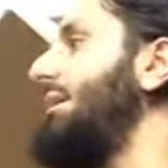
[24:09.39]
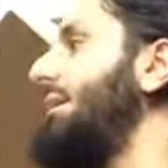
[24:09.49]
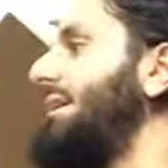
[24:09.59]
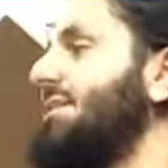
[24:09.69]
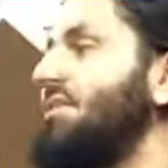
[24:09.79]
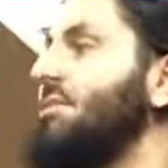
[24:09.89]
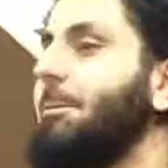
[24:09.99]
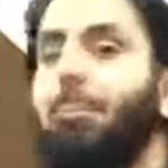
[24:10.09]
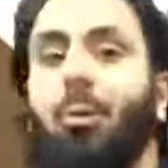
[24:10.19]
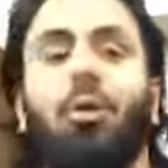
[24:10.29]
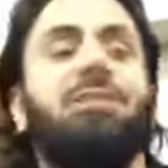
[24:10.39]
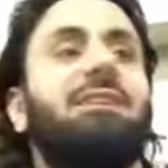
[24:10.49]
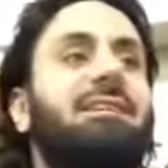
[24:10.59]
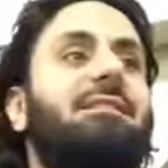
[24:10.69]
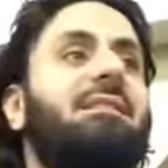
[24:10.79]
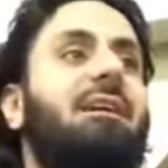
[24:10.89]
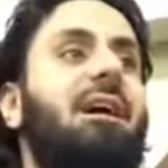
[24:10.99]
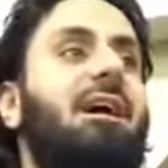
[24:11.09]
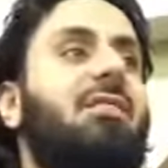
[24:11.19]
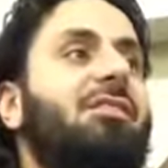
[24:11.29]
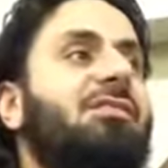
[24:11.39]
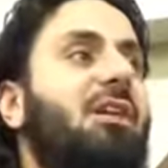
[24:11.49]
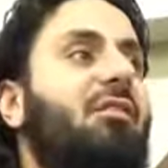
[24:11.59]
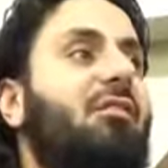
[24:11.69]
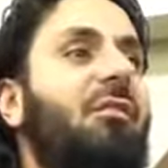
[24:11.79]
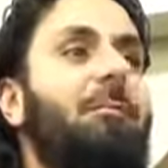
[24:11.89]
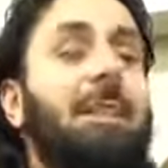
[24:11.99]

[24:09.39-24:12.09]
It just supported the stuff,